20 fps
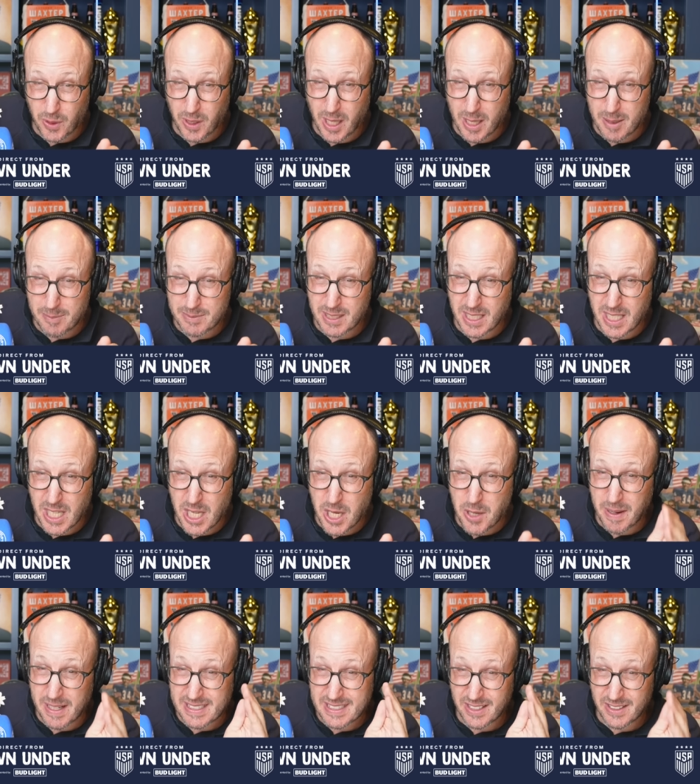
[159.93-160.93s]
up to the
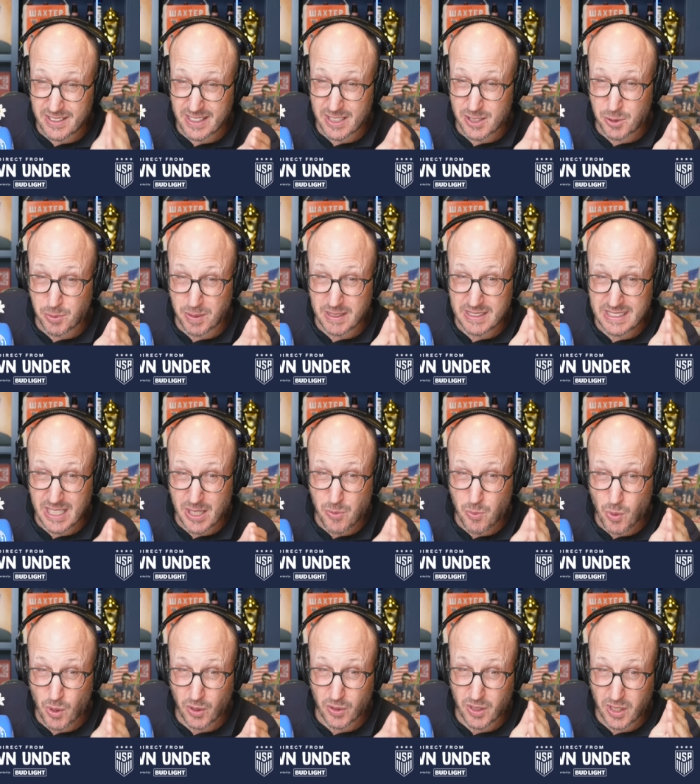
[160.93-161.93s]
US Under 20
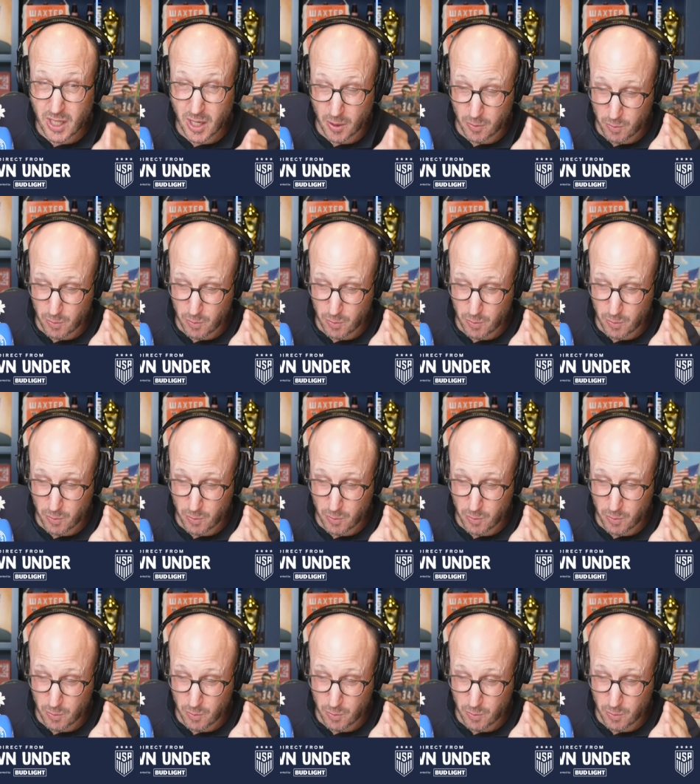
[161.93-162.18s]
World Cup